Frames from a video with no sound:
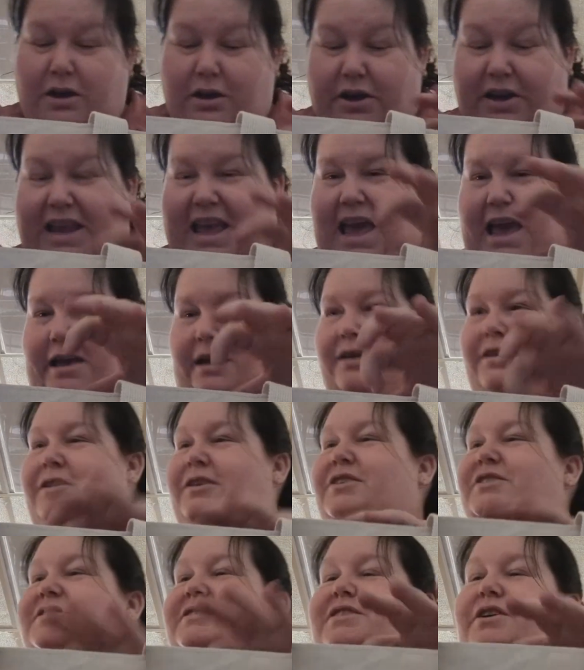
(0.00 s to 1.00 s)
Okay,
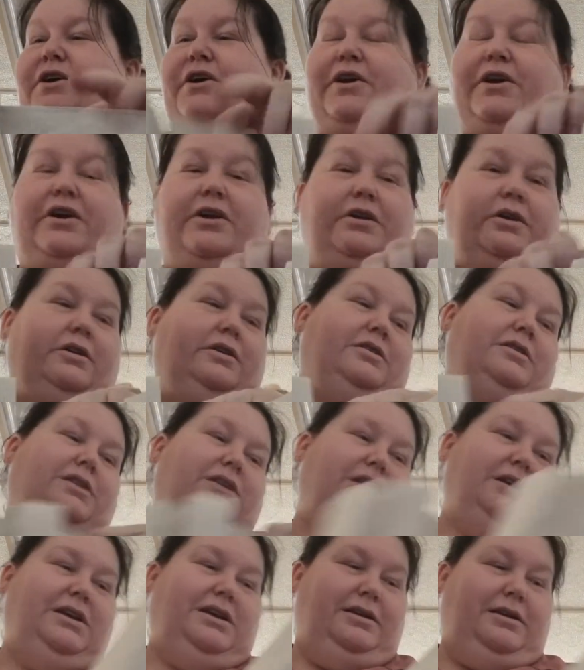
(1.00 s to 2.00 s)
so
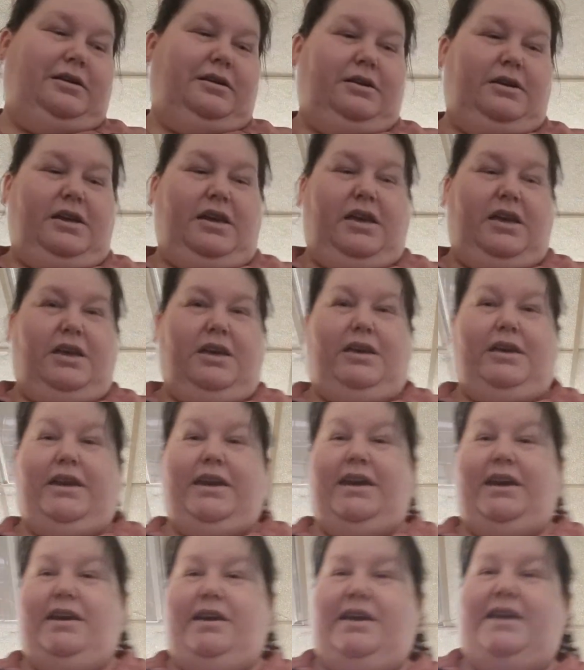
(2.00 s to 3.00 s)

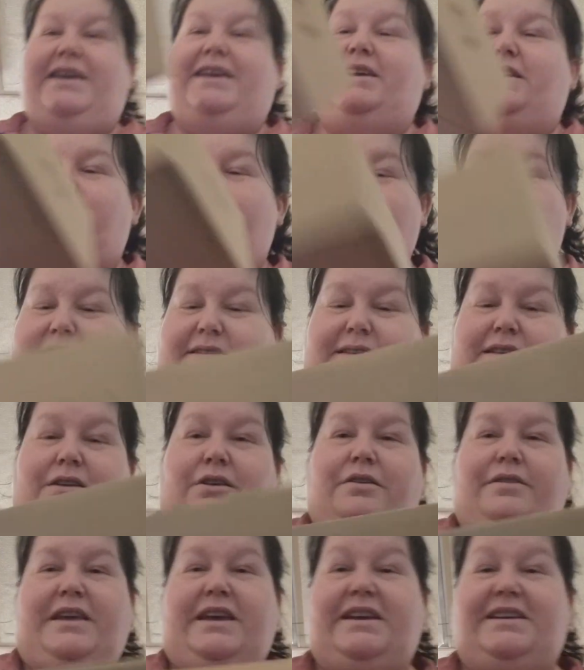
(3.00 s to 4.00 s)
here is
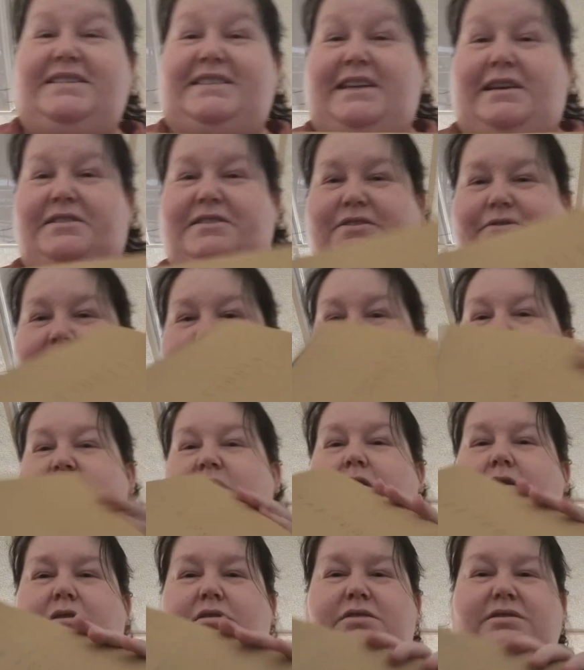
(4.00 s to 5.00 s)
the accessory
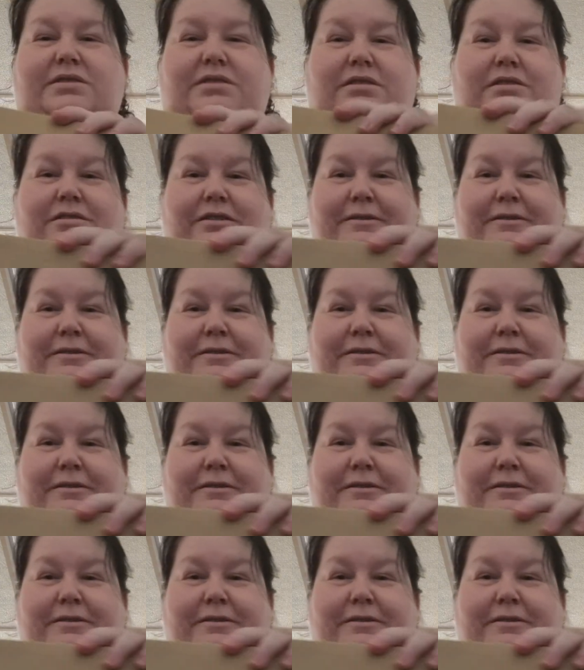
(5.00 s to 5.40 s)
box.